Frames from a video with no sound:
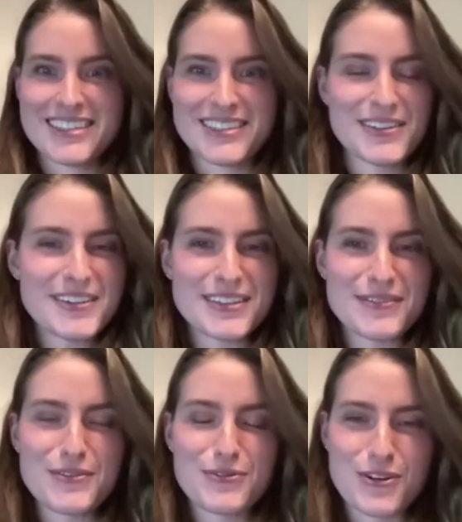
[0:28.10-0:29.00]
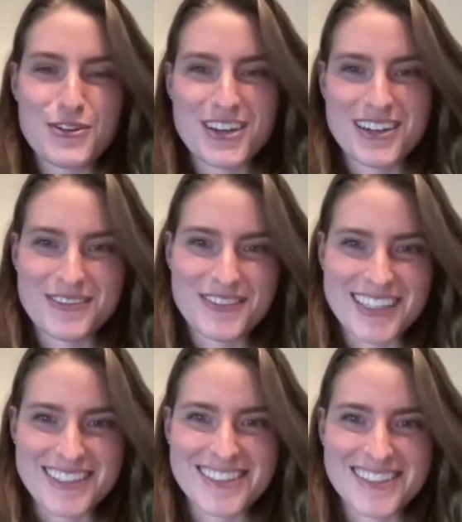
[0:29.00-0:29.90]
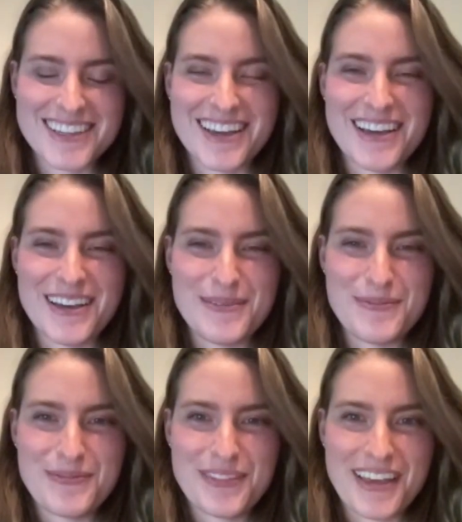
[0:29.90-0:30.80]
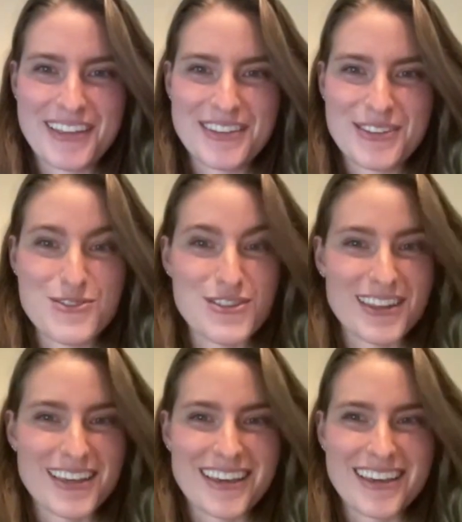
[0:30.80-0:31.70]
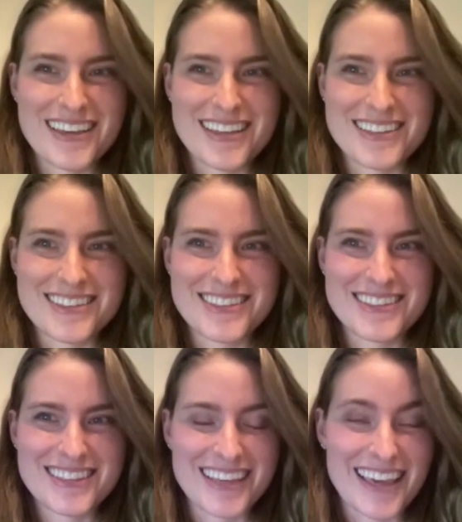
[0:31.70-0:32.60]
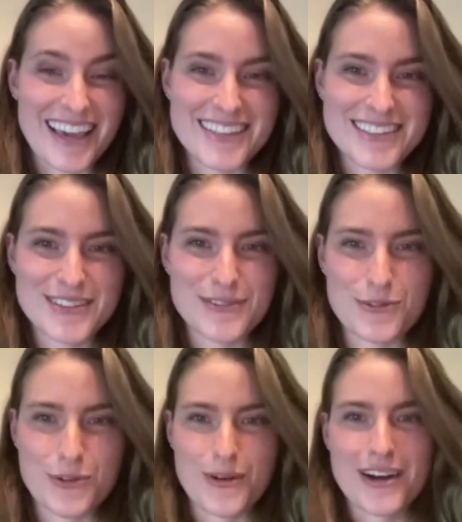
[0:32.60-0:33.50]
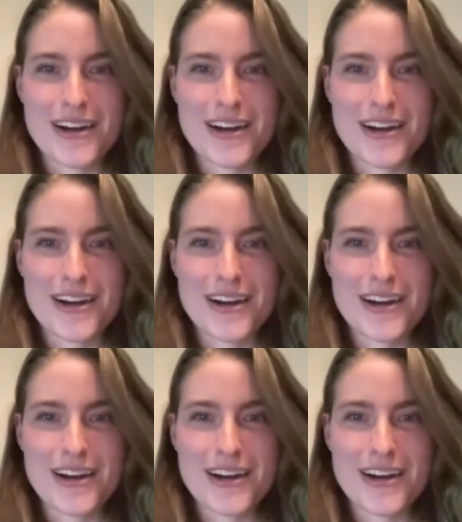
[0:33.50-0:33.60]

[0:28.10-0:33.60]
A series of unfortunate events. That usually is the case for.